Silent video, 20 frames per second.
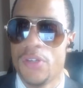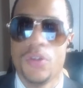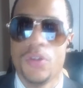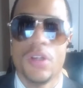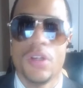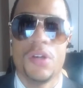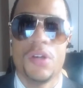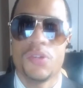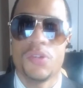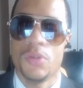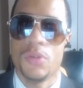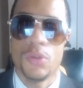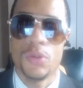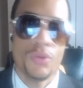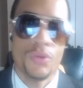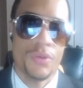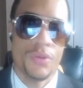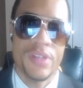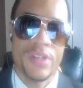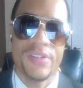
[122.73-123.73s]
can also use
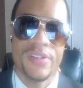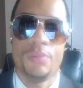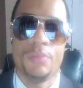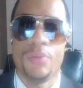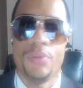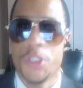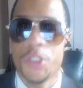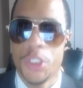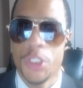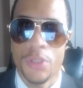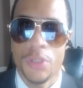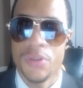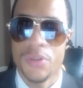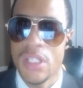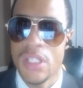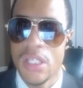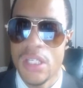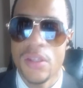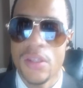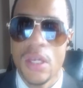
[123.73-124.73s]
it for things like brushing your
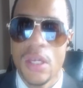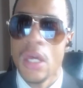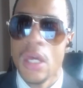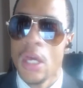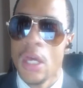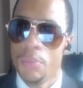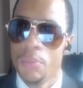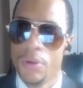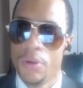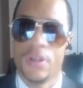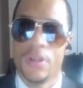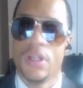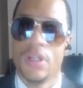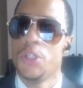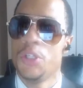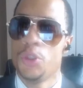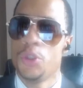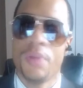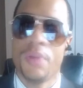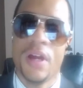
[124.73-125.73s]
teeth. Put on a
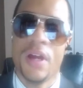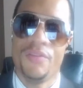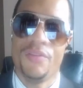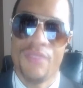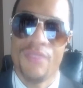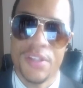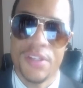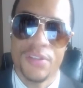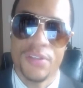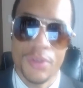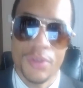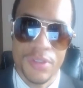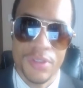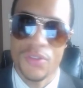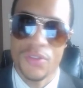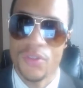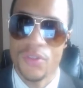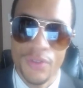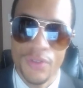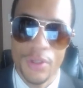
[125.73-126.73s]
hundred pound vest if you're
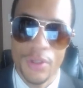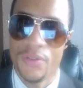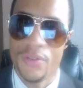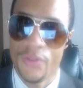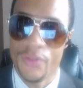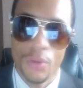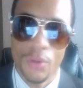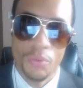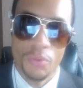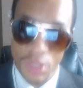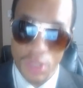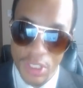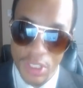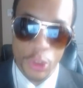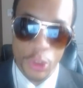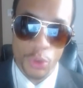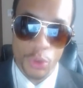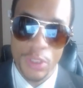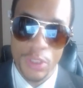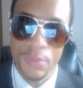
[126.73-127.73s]
into severe. If you're
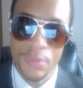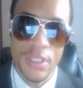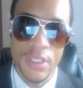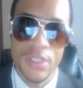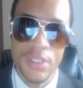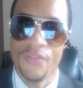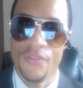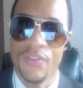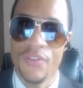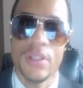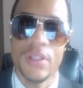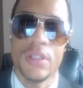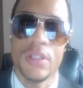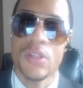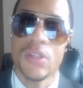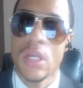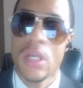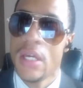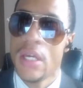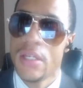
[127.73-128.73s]
extremely into
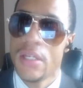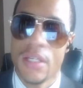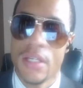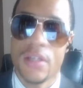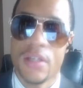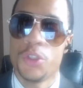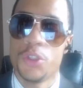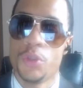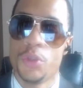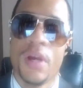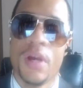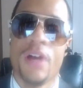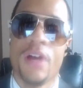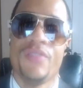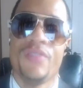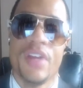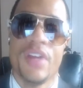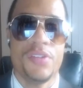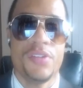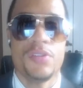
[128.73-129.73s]
fitness, take a hundred
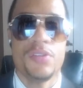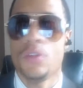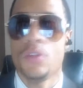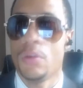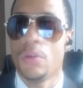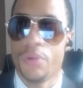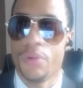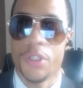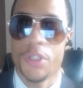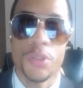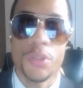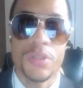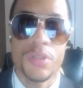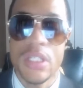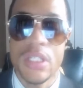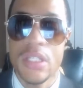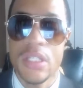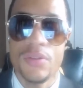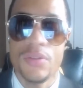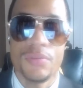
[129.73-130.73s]
pound vest. You can brush your
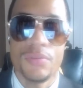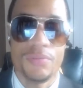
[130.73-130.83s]
teeth.